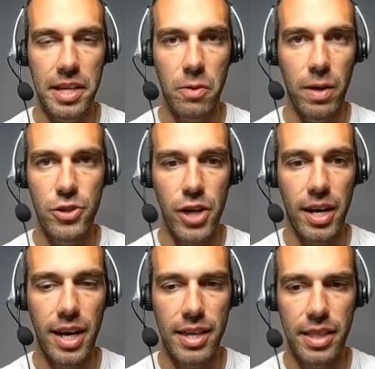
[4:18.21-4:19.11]
like one
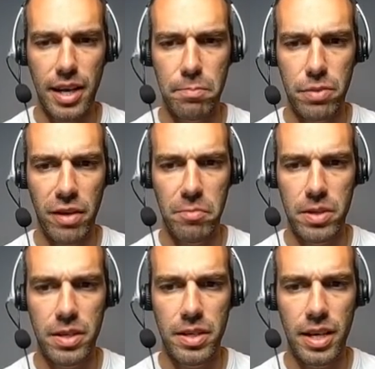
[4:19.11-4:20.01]
shot. I think I
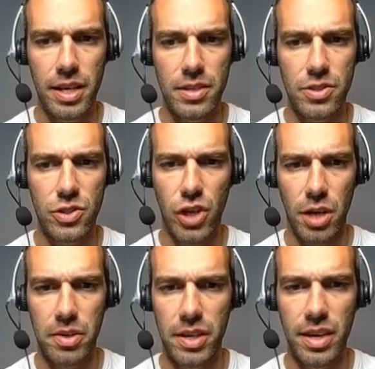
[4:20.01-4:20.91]
Brave Birded
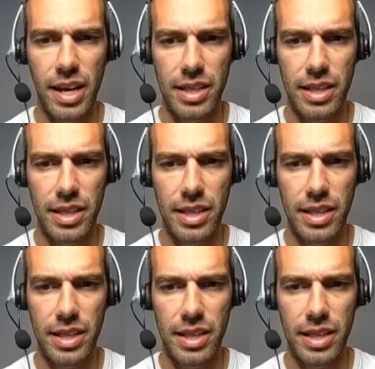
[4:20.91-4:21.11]
Skarmory.